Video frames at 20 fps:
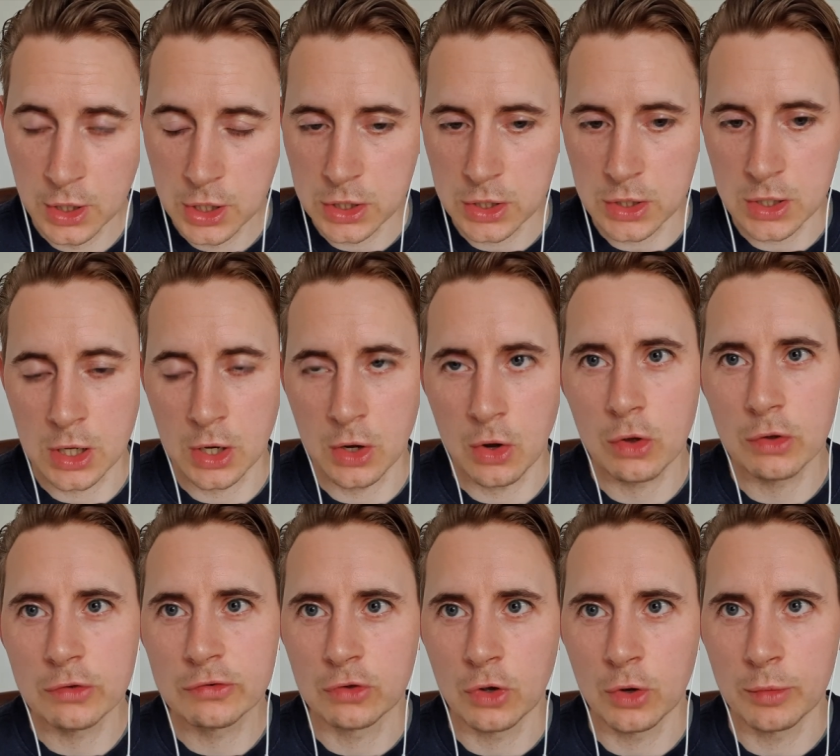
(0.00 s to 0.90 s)
you can
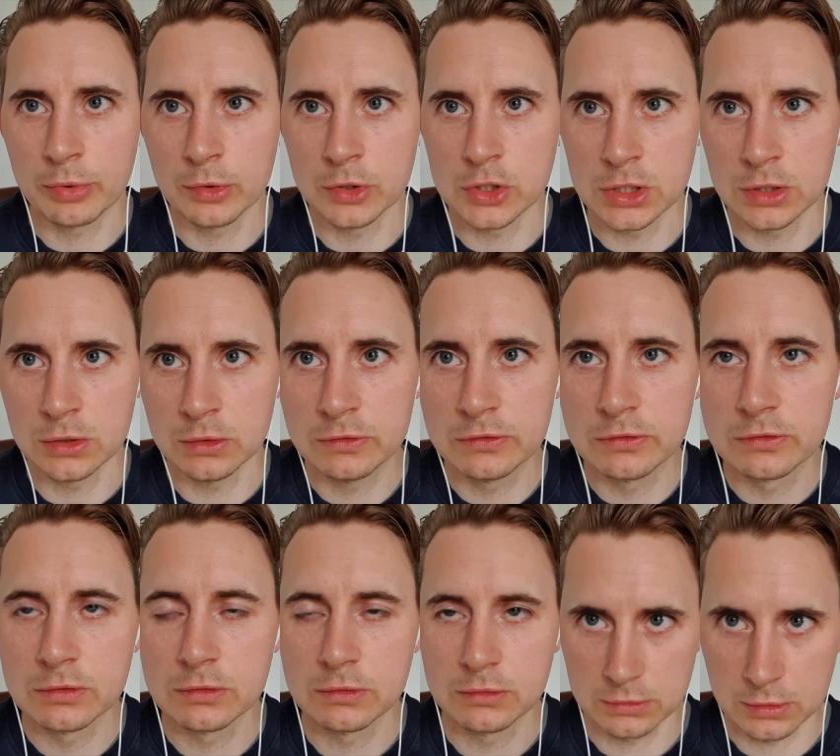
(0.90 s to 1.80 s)
also
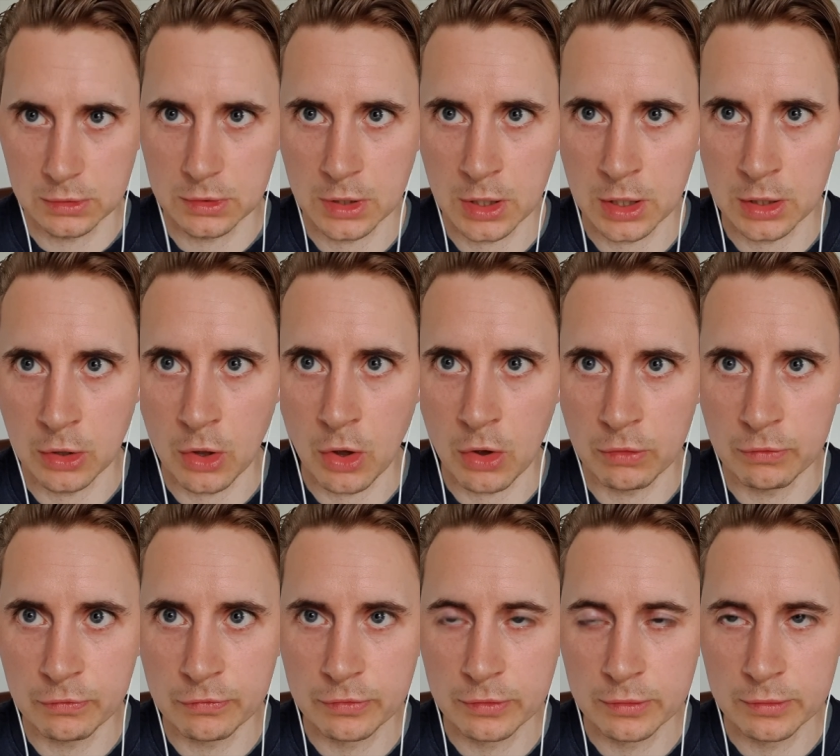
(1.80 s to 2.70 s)
produce a lot
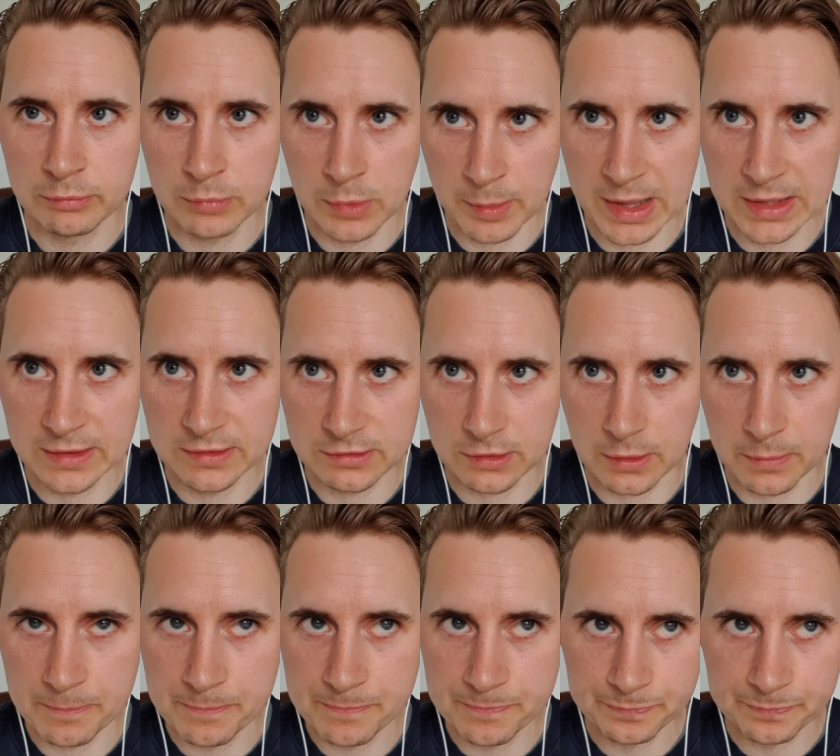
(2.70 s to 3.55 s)
of momentum.